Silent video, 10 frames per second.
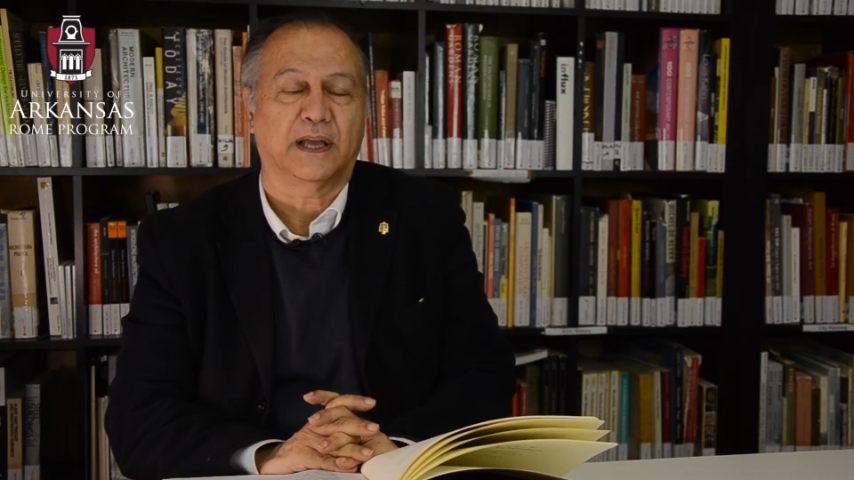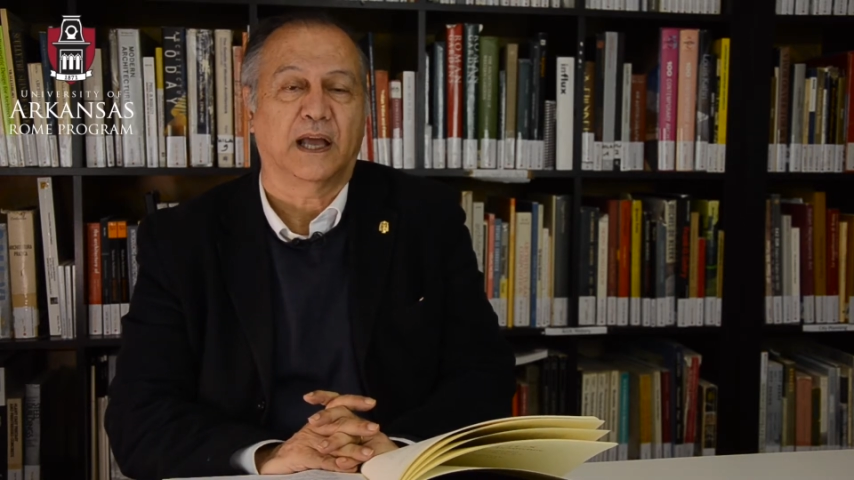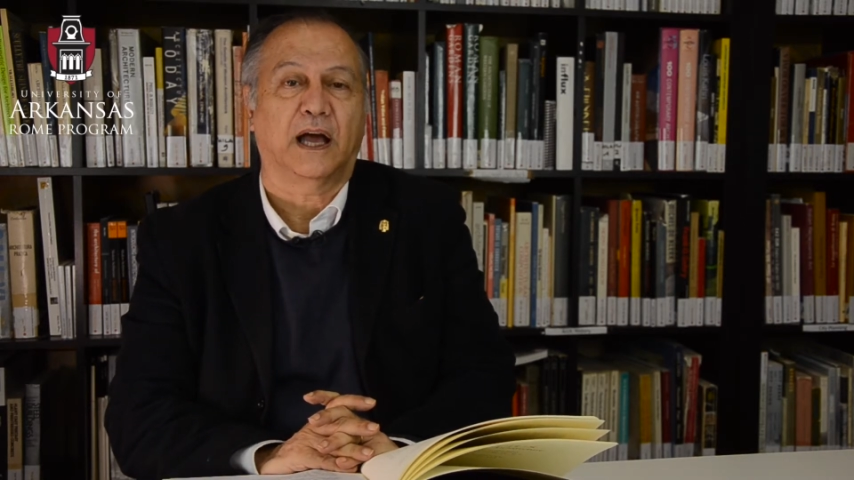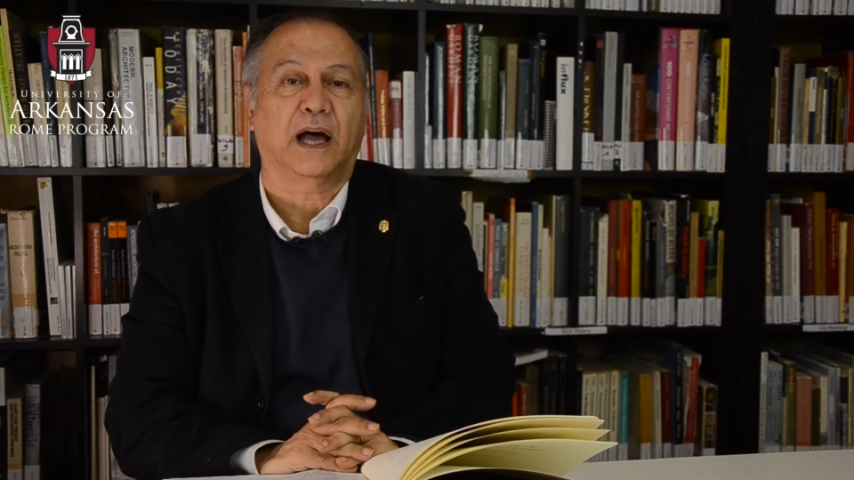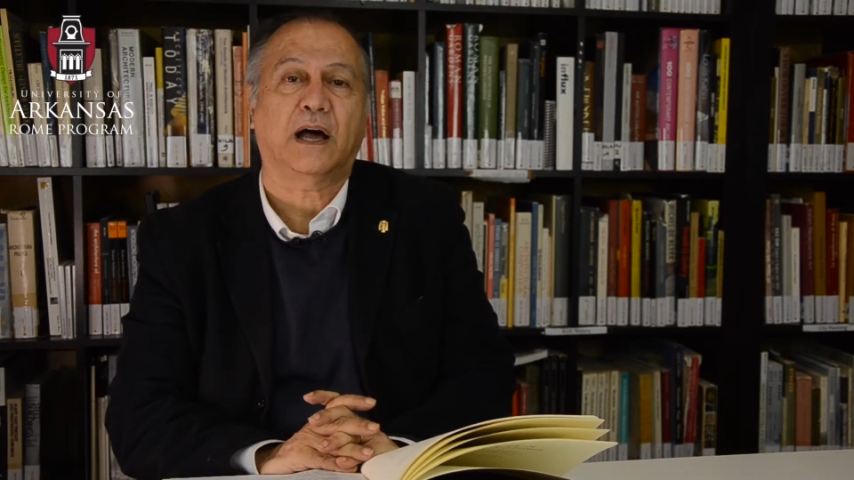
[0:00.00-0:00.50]

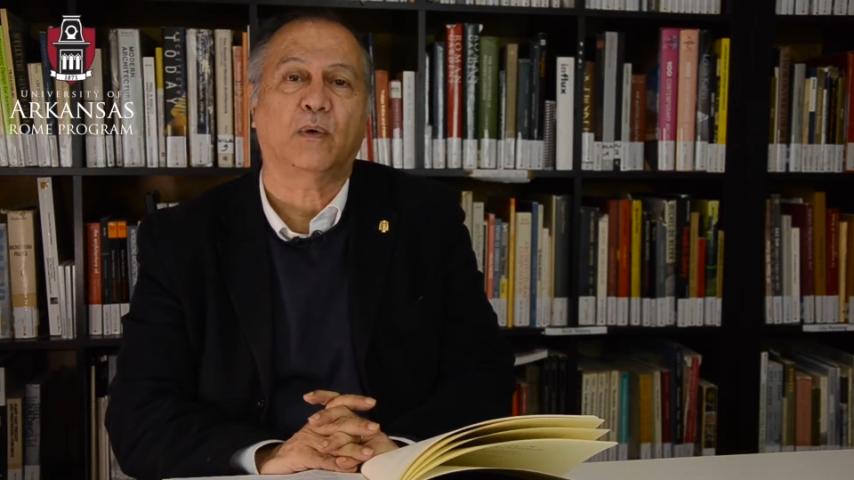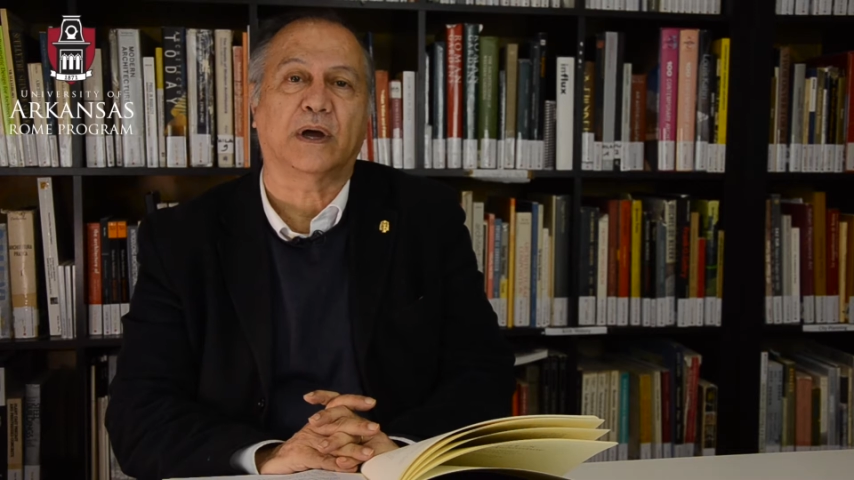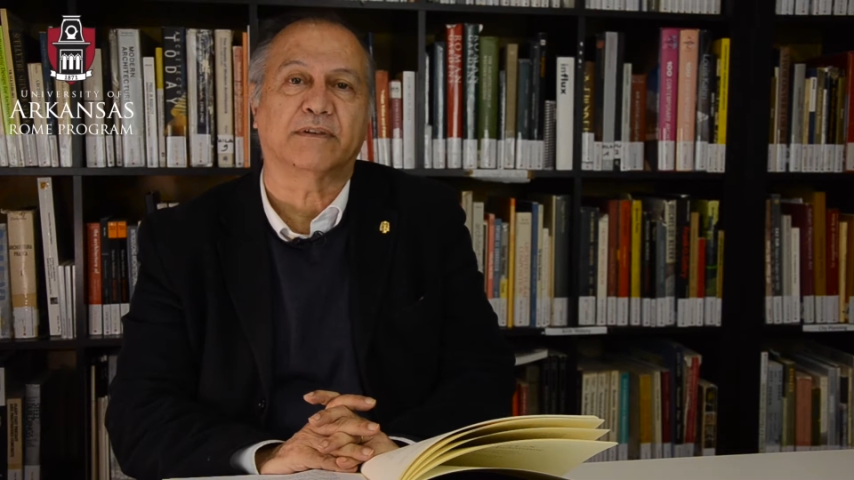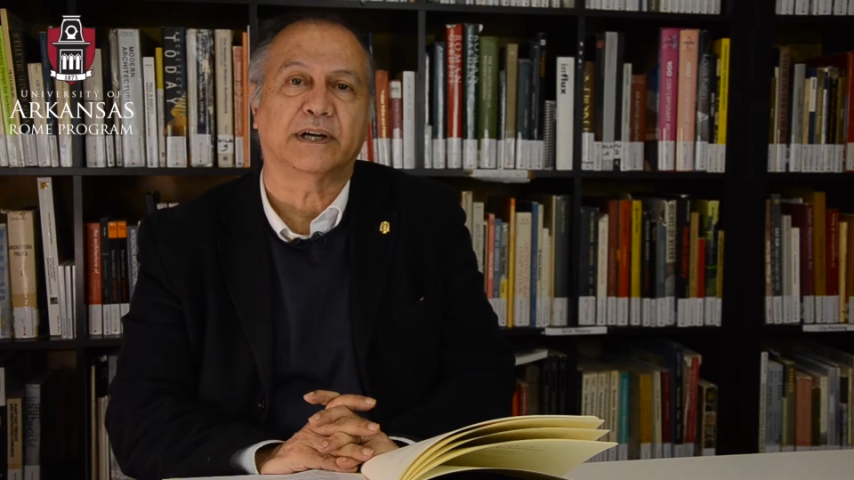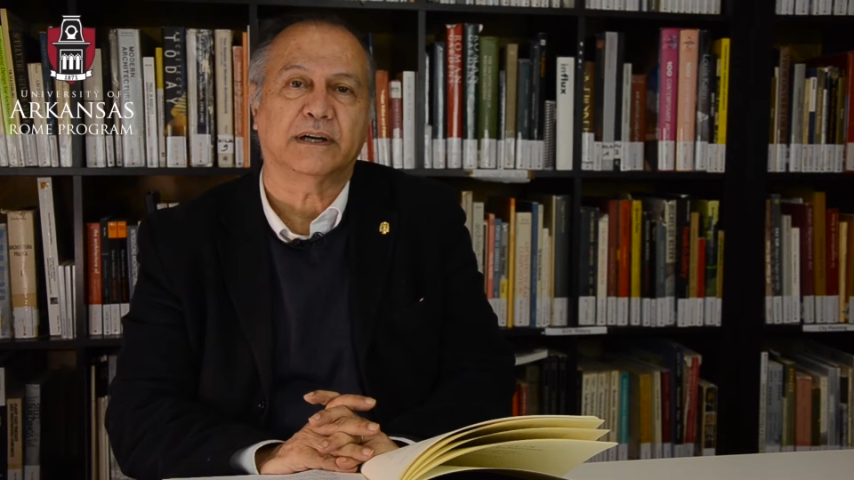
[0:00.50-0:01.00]

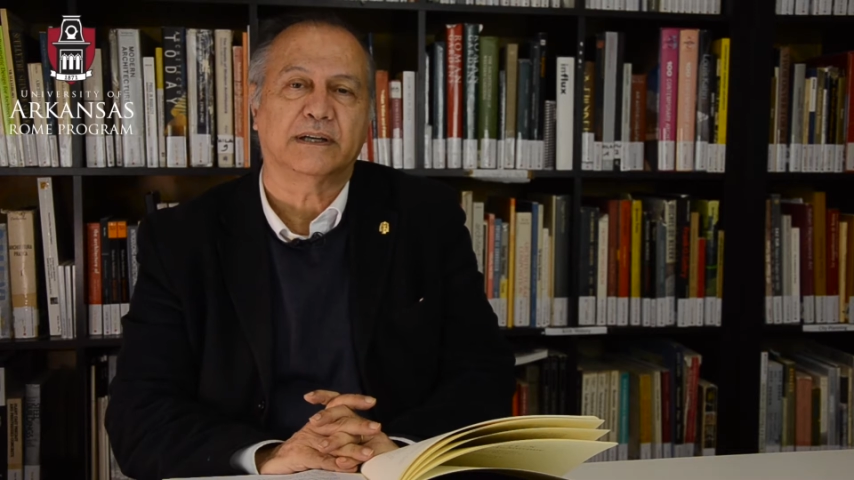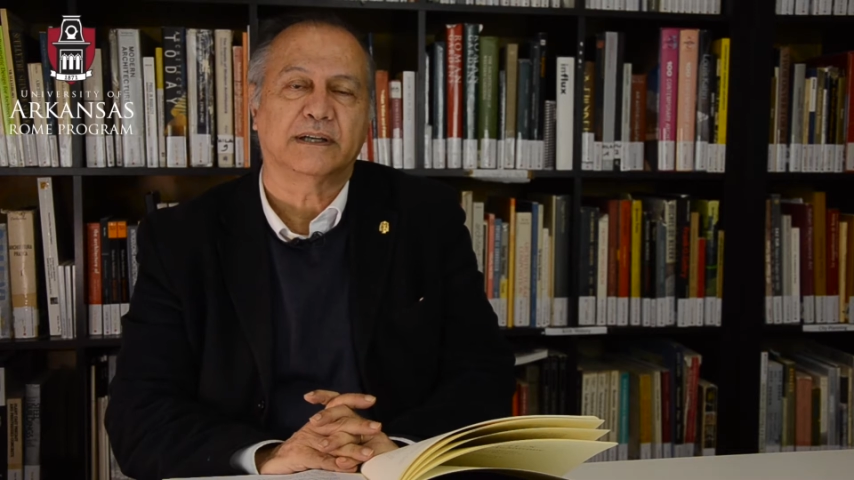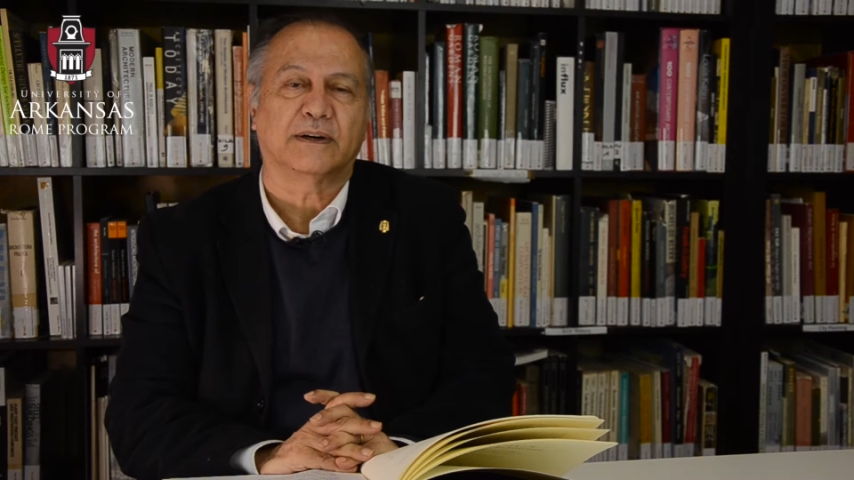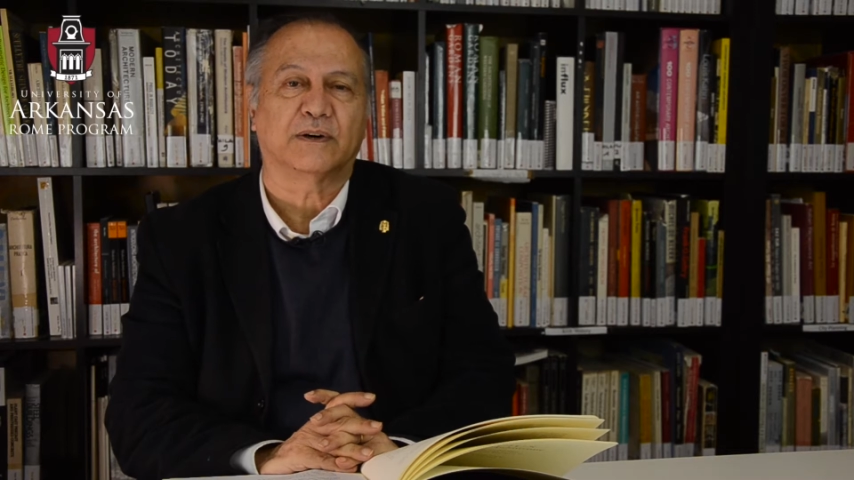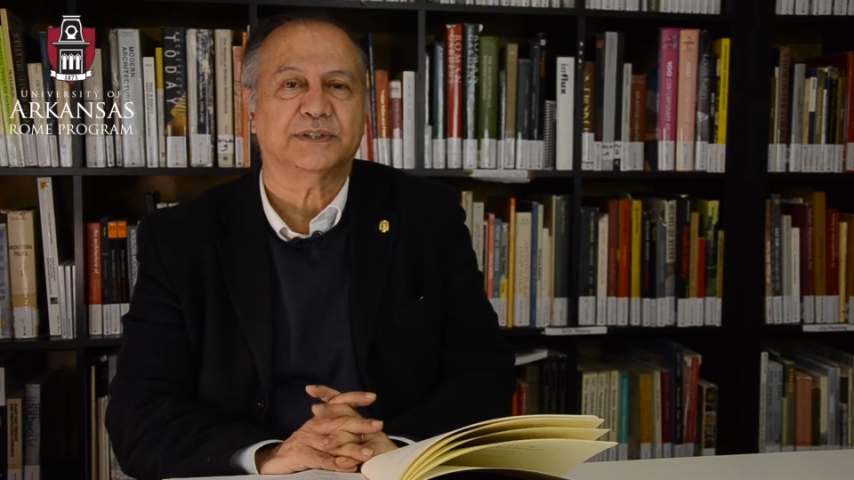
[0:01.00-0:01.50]
However,
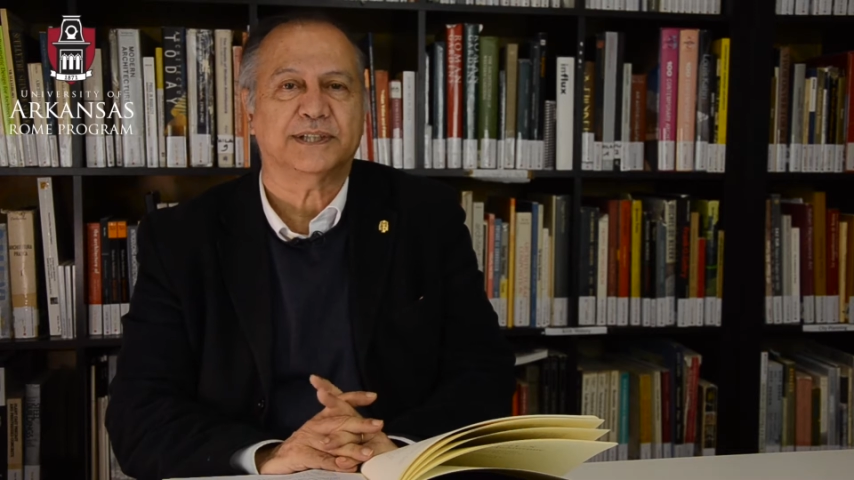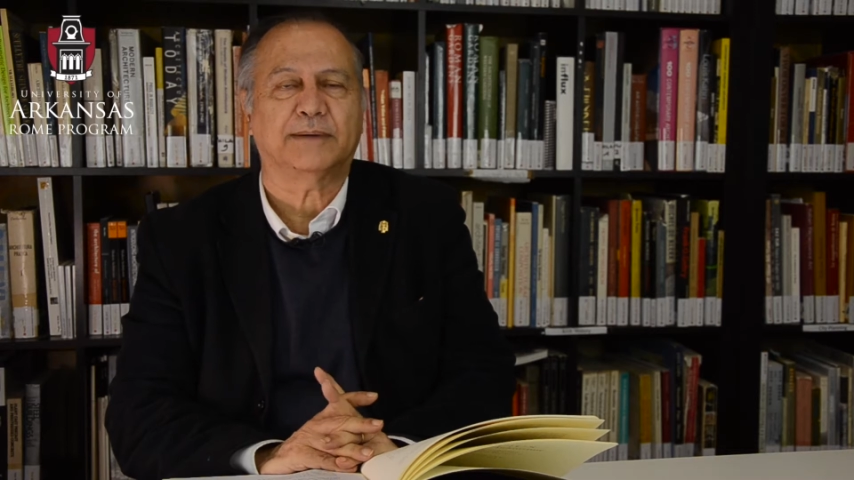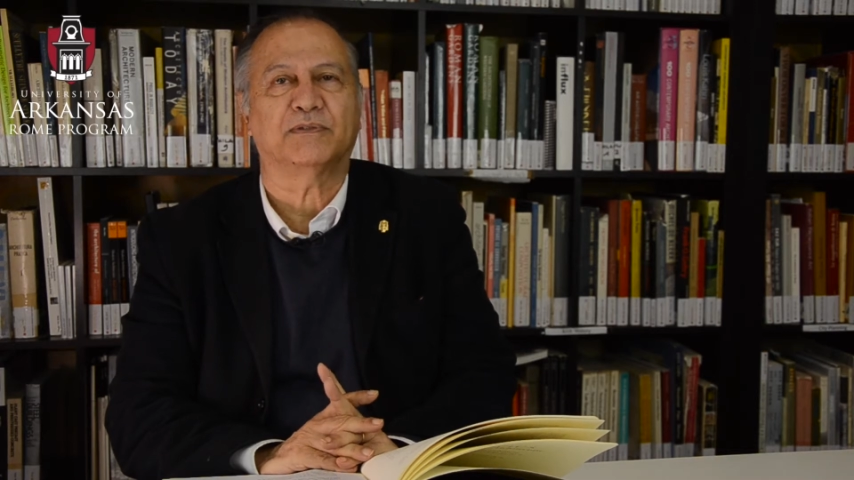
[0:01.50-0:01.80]
of some